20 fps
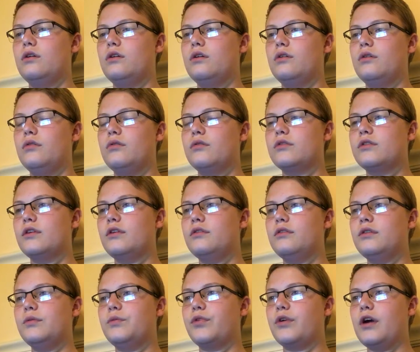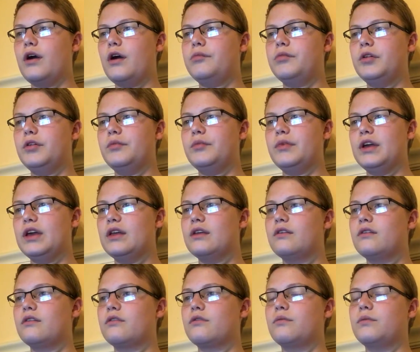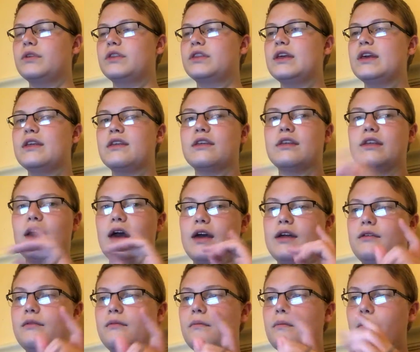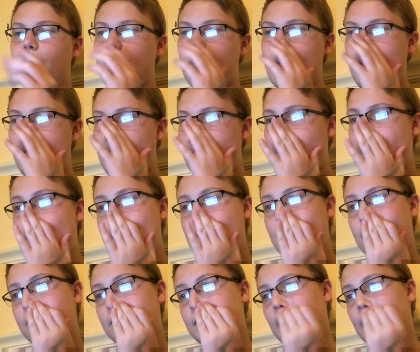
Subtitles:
The only problem is, with this set, that I